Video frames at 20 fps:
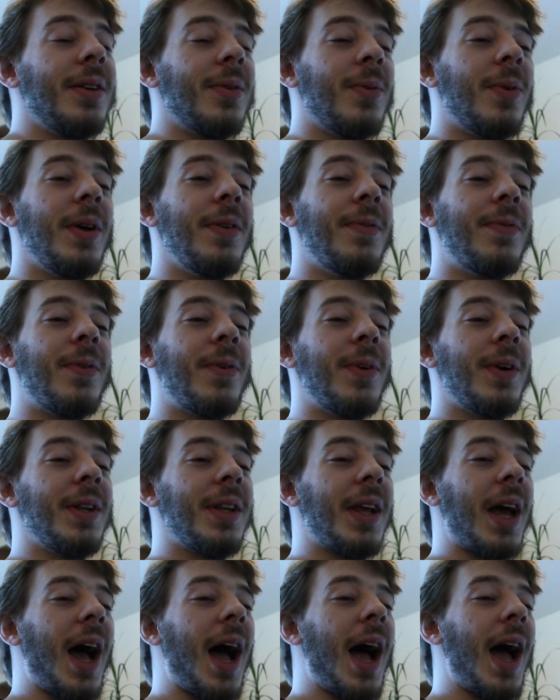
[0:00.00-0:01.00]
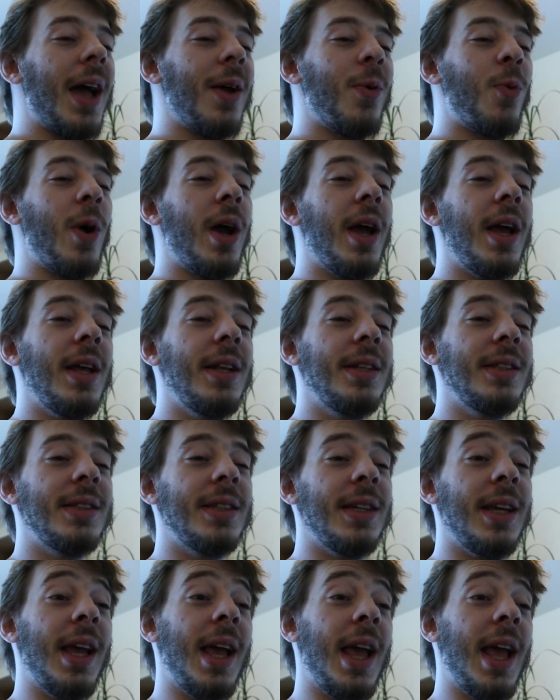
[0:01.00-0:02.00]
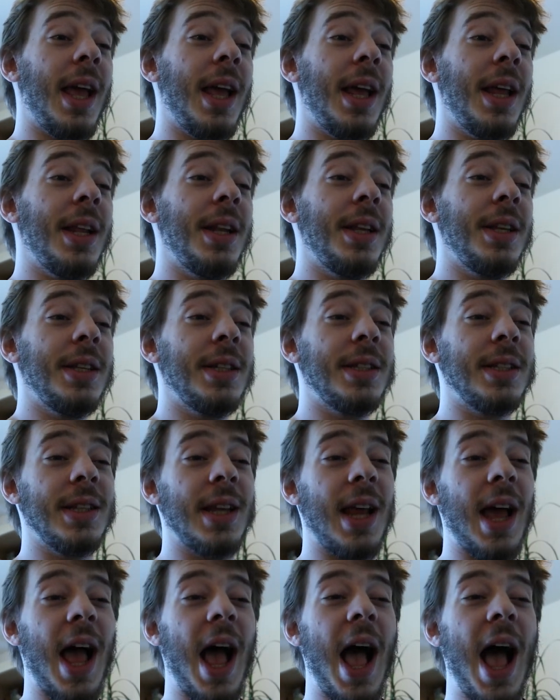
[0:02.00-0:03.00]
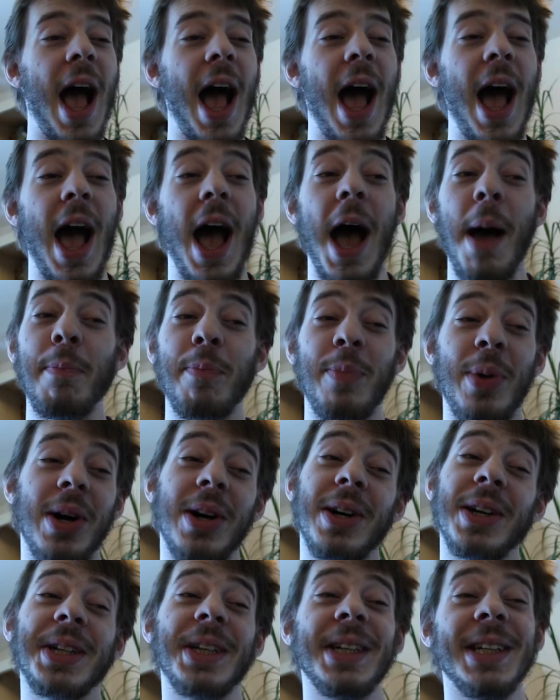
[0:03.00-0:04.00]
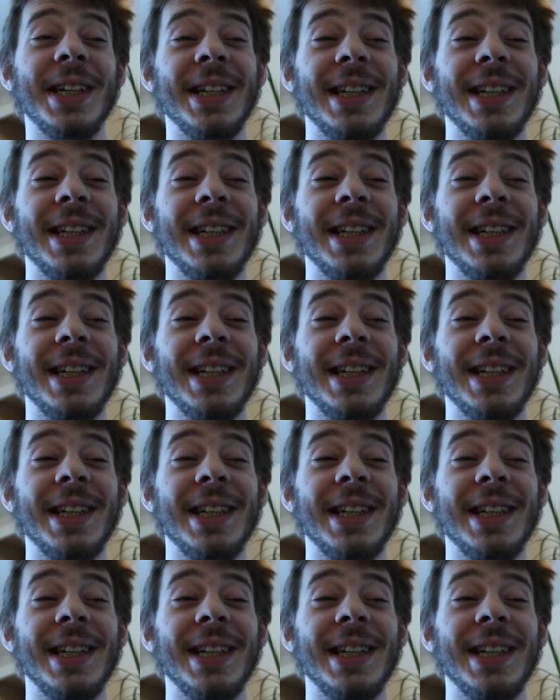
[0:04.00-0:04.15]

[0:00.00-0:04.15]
Wait for it. I went and I bought a